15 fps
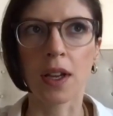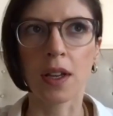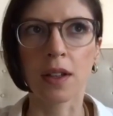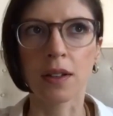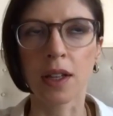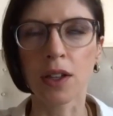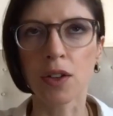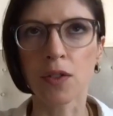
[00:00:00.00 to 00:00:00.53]

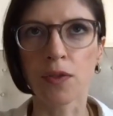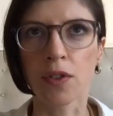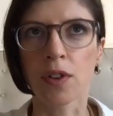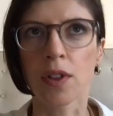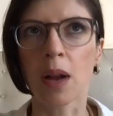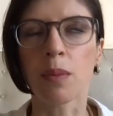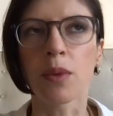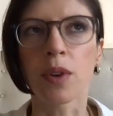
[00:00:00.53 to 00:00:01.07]
Thank you for
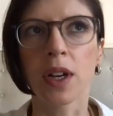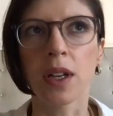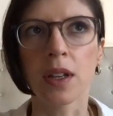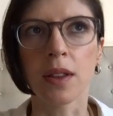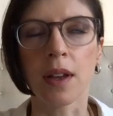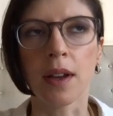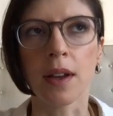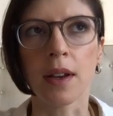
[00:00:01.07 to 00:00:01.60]
elaborating
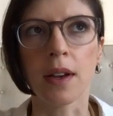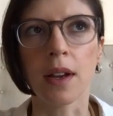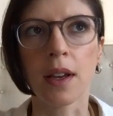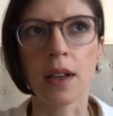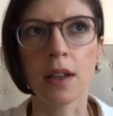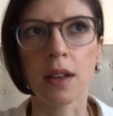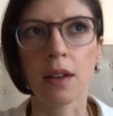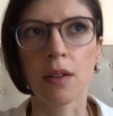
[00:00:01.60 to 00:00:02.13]
that.
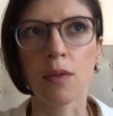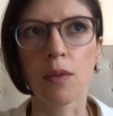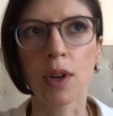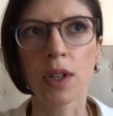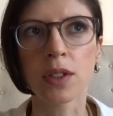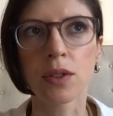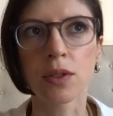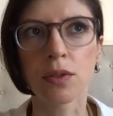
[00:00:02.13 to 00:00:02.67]
I
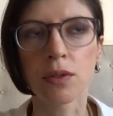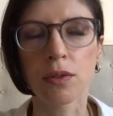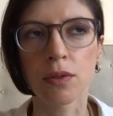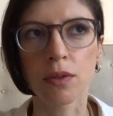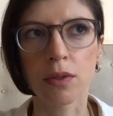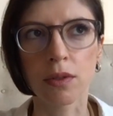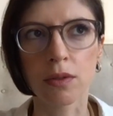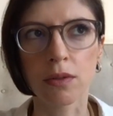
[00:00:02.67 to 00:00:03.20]
want to
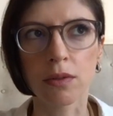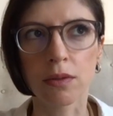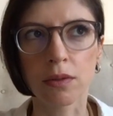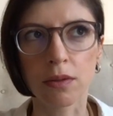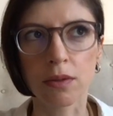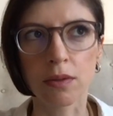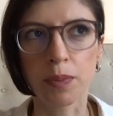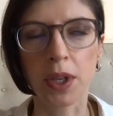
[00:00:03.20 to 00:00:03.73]

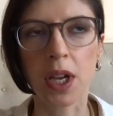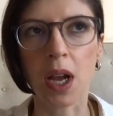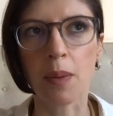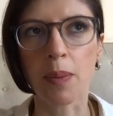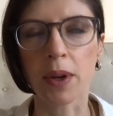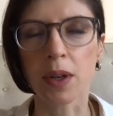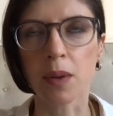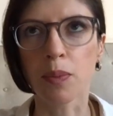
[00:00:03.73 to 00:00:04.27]
pick up
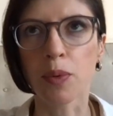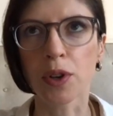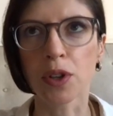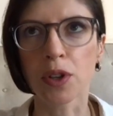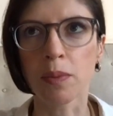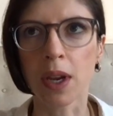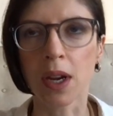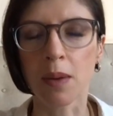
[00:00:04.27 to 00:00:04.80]
on a point you
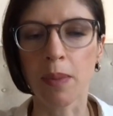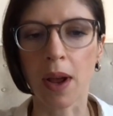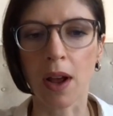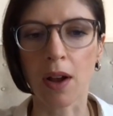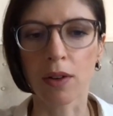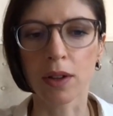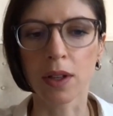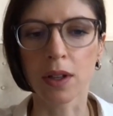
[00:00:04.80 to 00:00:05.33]
made
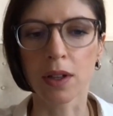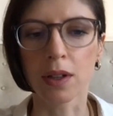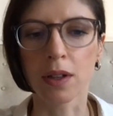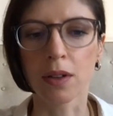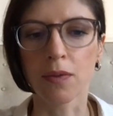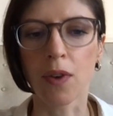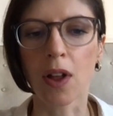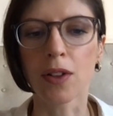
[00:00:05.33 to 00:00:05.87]
about
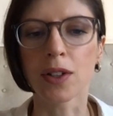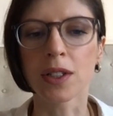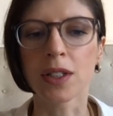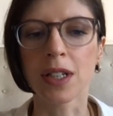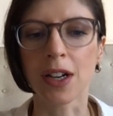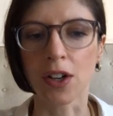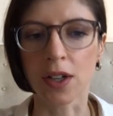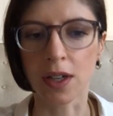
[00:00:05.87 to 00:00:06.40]
the
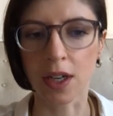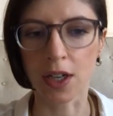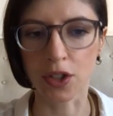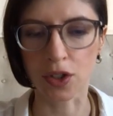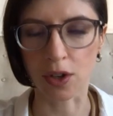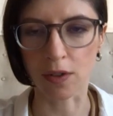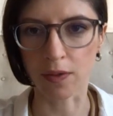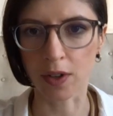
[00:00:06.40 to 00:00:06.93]
voluntary
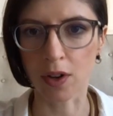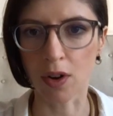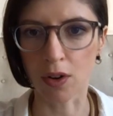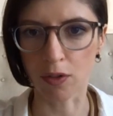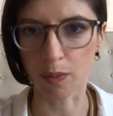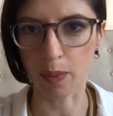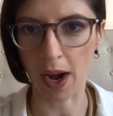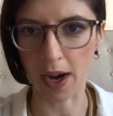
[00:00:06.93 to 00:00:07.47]
nature of the code
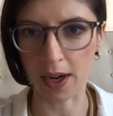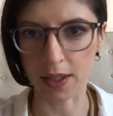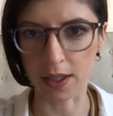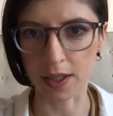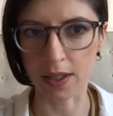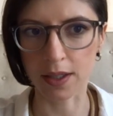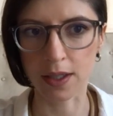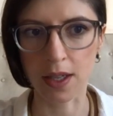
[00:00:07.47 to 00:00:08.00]
of
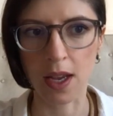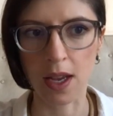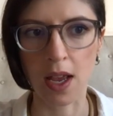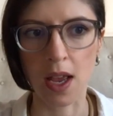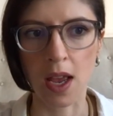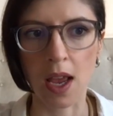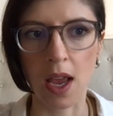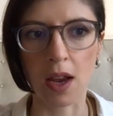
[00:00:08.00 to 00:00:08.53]
practice.
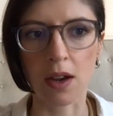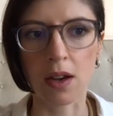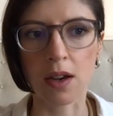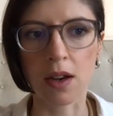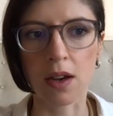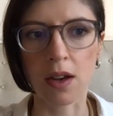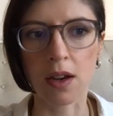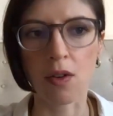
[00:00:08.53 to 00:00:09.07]

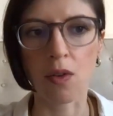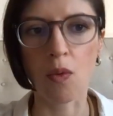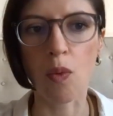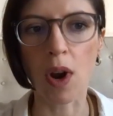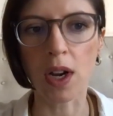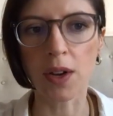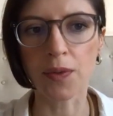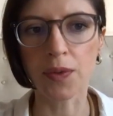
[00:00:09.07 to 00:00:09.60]
And
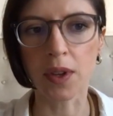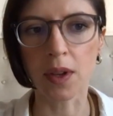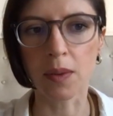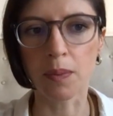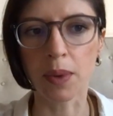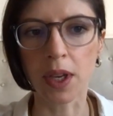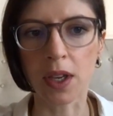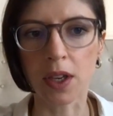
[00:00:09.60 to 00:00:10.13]
one of the
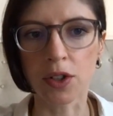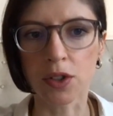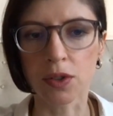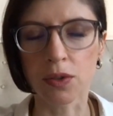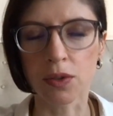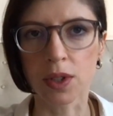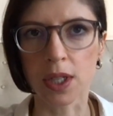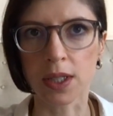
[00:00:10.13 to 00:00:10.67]
big
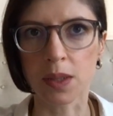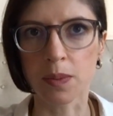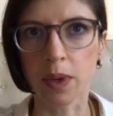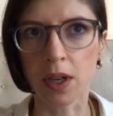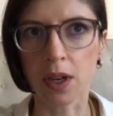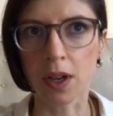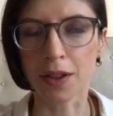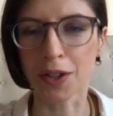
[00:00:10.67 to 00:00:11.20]
issues that's
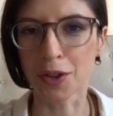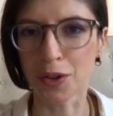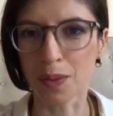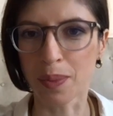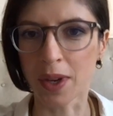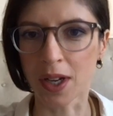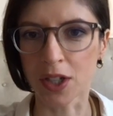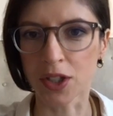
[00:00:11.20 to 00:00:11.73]
been on the
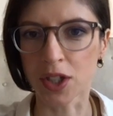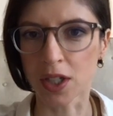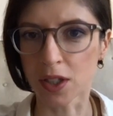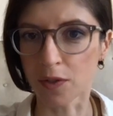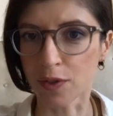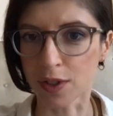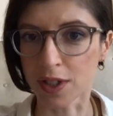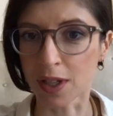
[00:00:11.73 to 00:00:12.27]
European agenda
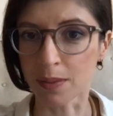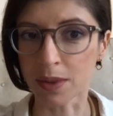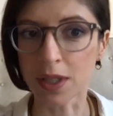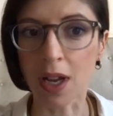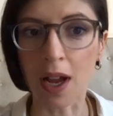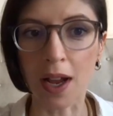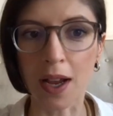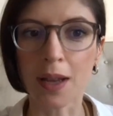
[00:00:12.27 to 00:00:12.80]
for some
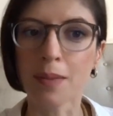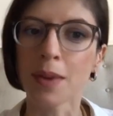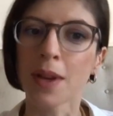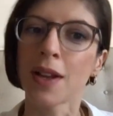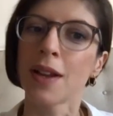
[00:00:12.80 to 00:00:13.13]
time,